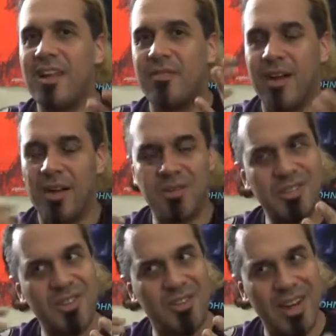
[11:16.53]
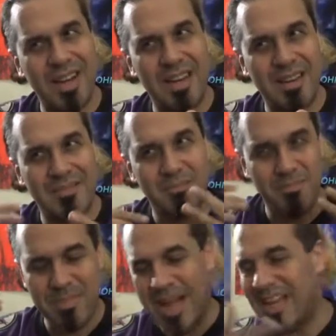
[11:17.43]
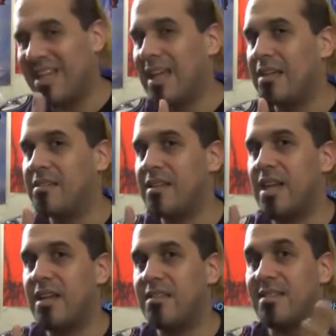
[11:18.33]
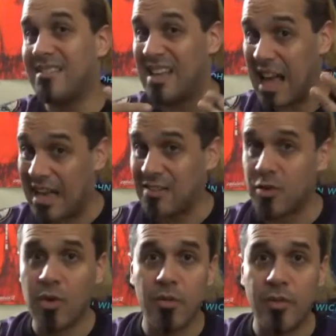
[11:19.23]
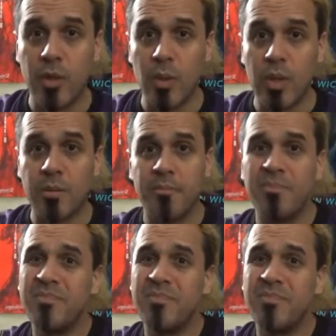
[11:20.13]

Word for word: If I was to grade it back in 1986 as a reviewer,